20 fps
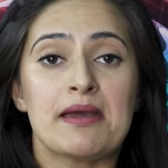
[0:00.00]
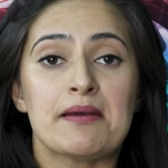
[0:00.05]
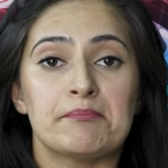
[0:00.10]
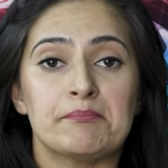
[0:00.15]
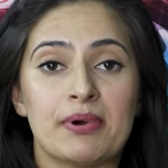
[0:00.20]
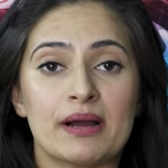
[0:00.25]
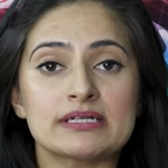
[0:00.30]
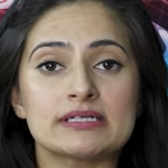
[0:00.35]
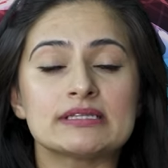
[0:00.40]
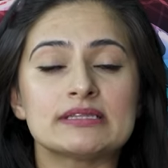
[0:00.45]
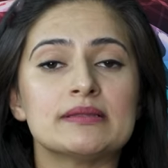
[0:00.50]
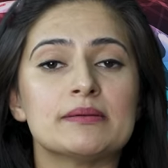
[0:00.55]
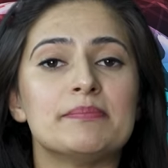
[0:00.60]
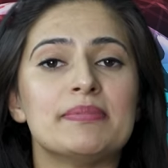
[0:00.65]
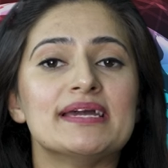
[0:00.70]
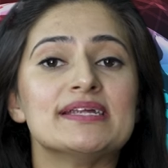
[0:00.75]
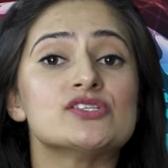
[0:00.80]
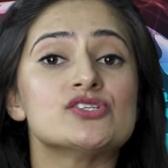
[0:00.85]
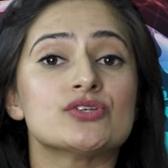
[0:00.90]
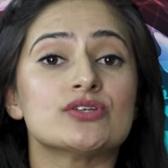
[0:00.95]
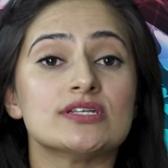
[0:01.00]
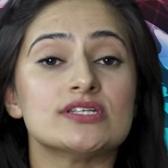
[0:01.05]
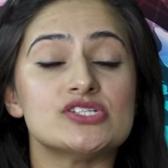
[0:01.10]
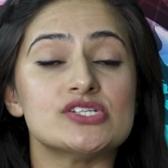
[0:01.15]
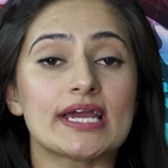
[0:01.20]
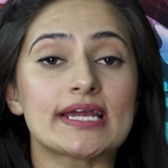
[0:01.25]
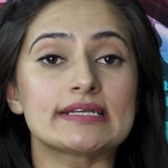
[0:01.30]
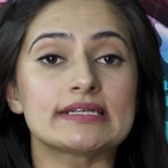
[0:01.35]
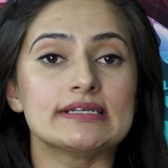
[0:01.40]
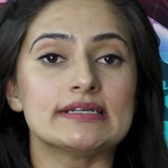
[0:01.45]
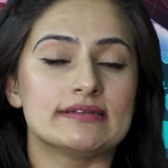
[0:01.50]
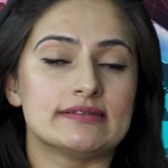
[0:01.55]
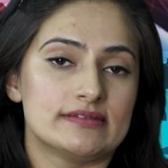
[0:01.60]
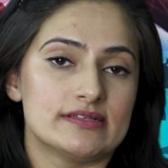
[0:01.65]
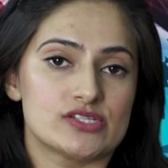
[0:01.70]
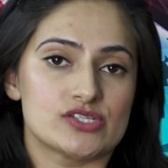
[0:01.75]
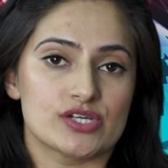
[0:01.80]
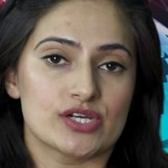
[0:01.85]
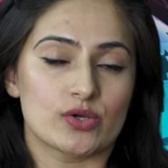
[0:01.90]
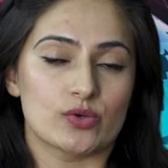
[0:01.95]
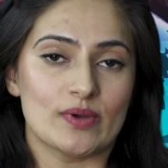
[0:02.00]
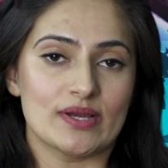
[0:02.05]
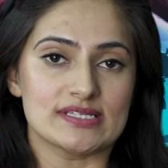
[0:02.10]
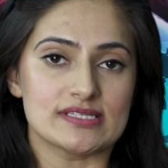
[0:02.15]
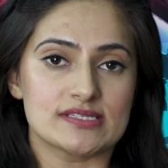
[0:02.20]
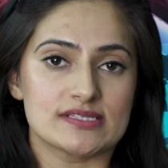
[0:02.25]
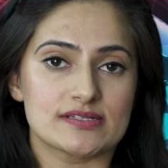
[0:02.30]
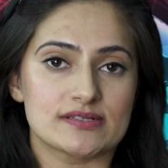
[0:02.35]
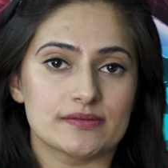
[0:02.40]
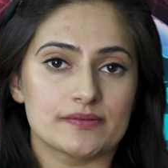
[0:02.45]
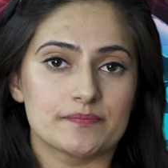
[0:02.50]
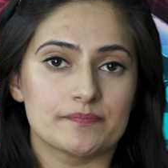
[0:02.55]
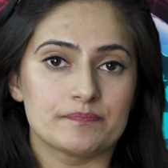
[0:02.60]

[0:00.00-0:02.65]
But the bench rejected this request.